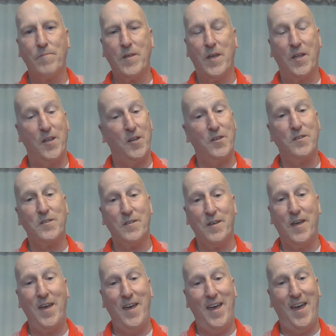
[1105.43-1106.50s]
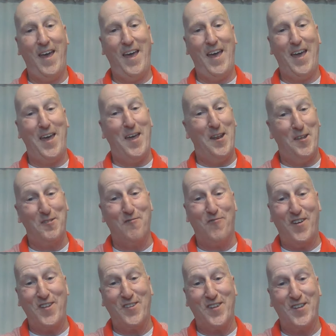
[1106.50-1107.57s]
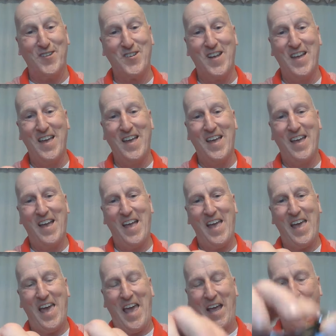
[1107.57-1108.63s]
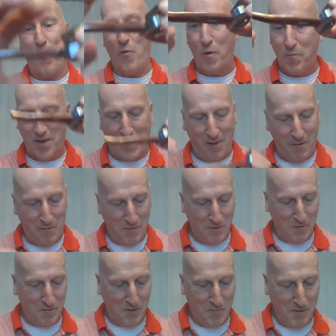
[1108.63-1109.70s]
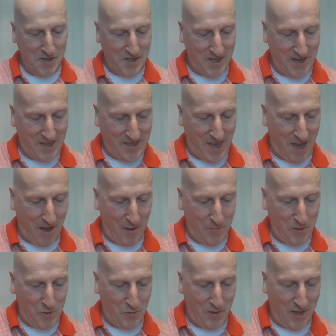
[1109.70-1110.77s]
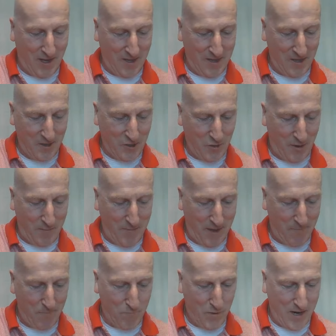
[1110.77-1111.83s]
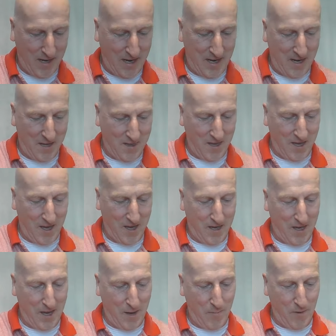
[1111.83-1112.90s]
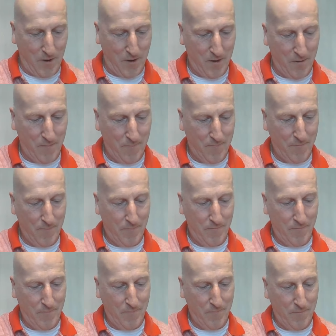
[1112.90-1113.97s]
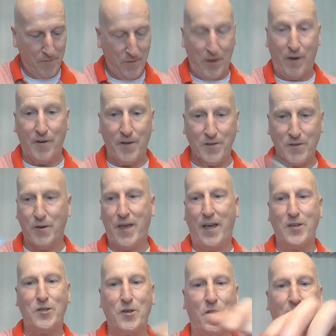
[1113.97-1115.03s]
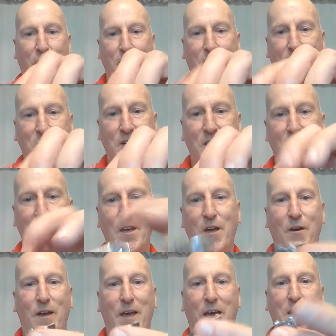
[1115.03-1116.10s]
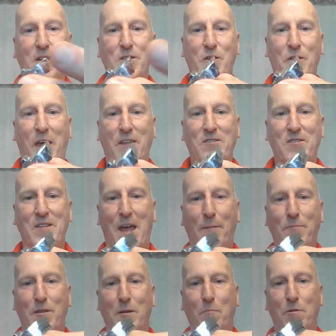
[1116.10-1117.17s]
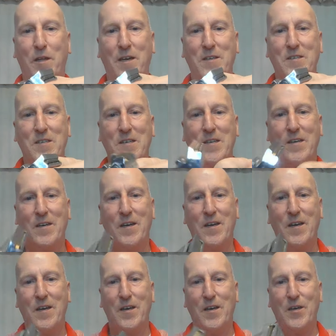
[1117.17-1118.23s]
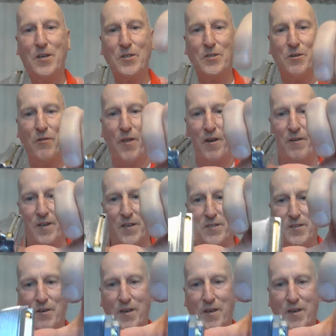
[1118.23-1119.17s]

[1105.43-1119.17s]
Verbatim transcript: It is vintage. Hang on 1 minute. Let me set it down. Let me do it like this so I'm not breaking anything on camera. There it is. Okay, so there it is. Okay, so that's snapped into place. So there it is.